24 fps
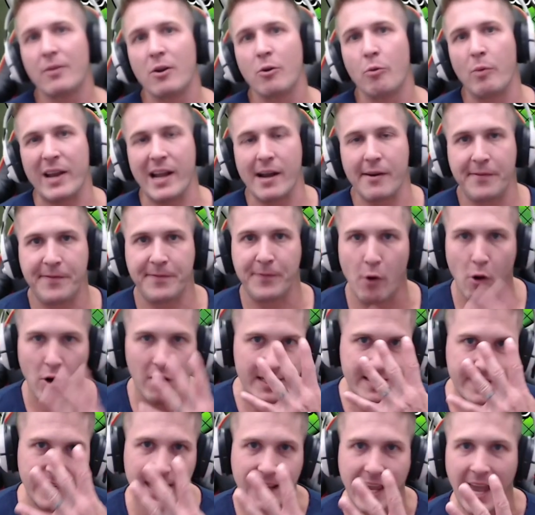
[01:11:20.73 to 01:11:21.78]
We got four
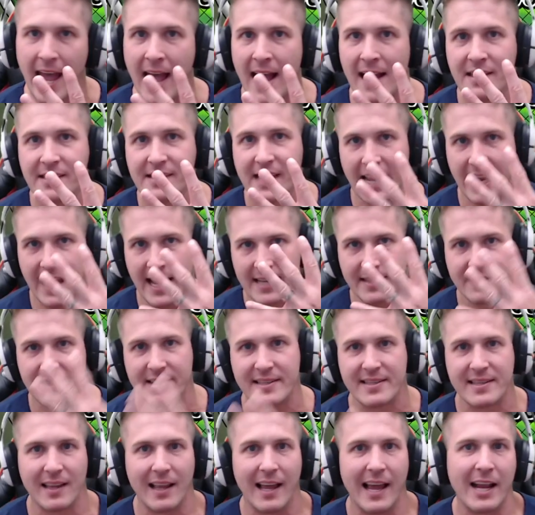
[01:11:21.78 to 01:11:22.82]
dickheads that hit
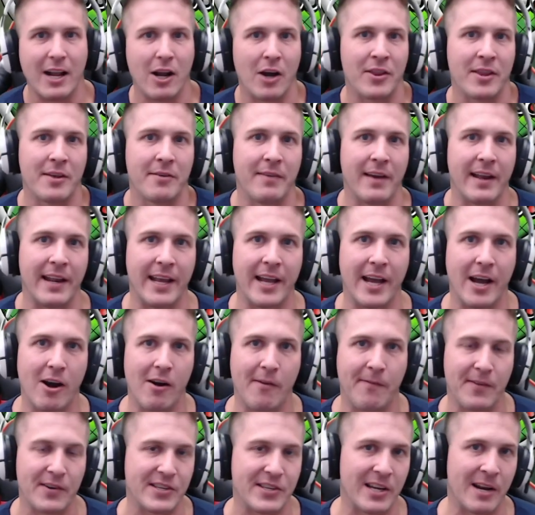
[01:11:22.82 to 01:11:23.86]
dislike on the video
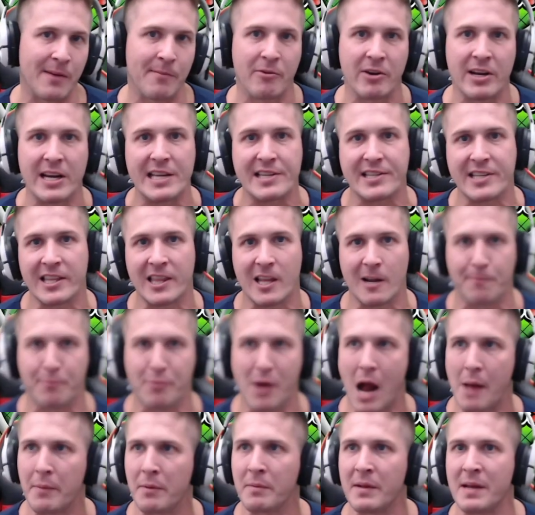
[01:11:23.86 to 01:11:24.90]
for some reason. They're
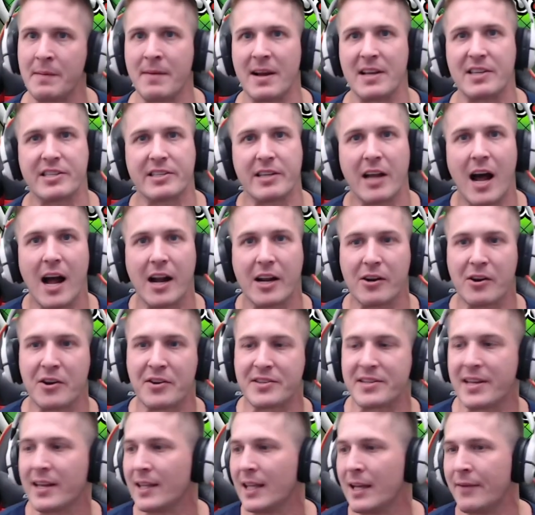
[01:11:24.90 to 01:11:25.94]
probably my
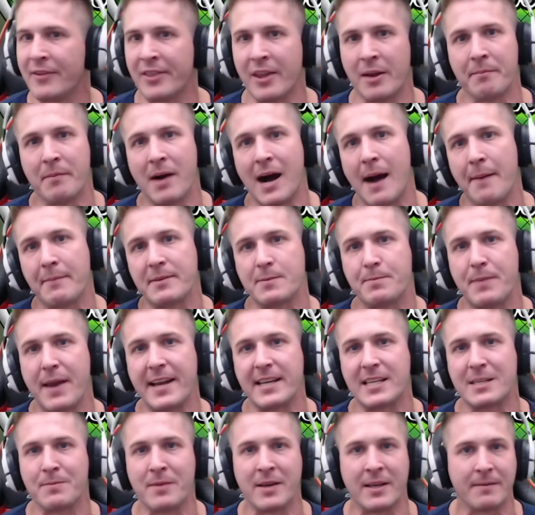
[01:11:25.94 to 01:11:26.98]
stalkers that live in their mom's
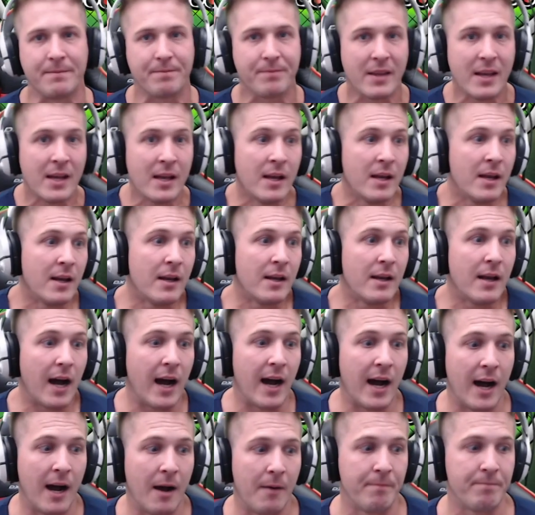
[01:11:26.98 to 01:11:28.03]
basement.
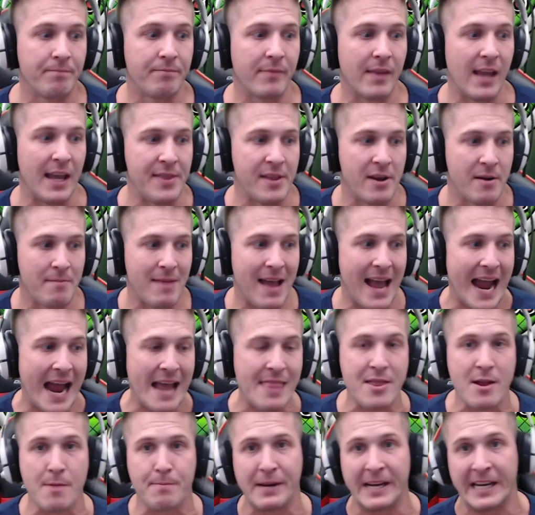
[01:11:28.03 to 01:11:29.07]
Um, and they're
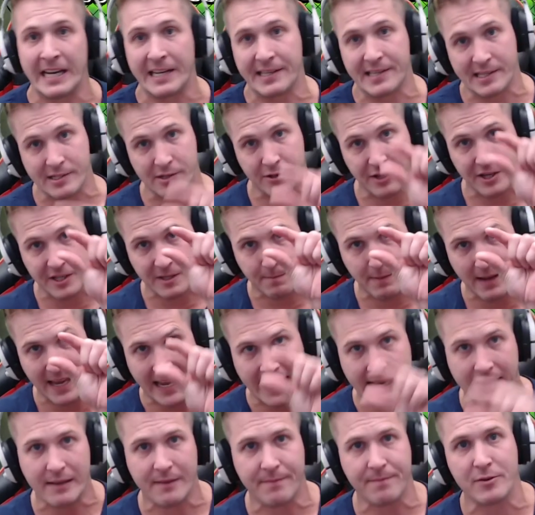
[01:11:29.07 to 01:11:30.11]
mad their penises are this
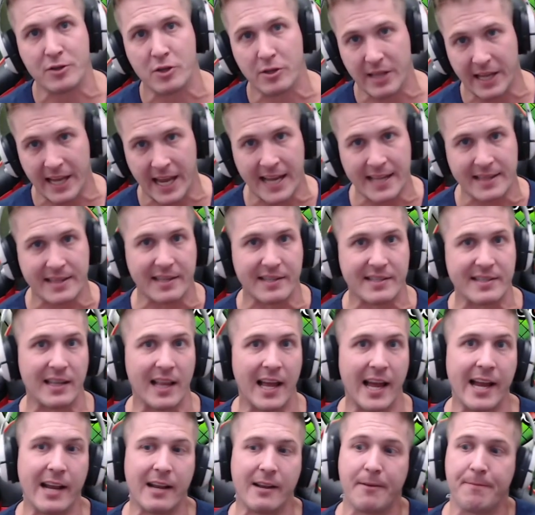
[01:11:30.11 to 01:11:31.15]
big, so they hit
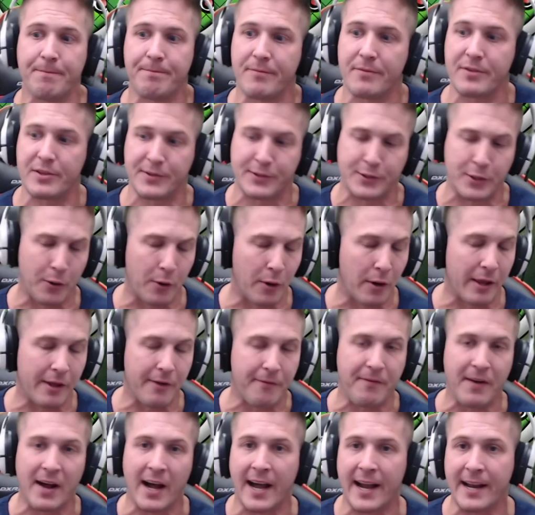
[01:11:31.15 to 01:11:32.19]
dislike. It's totally
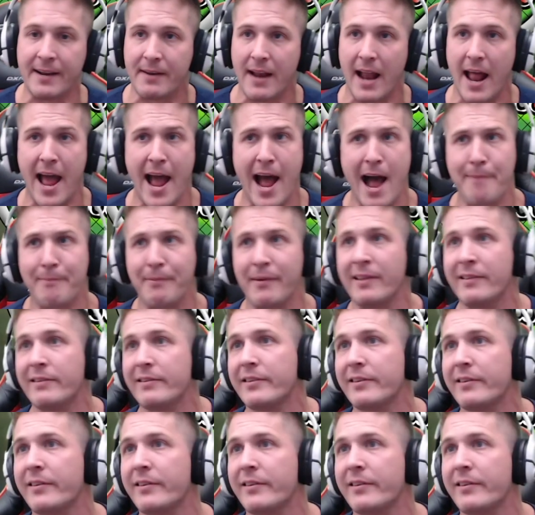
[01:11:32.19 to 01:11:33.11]
fine, it happens.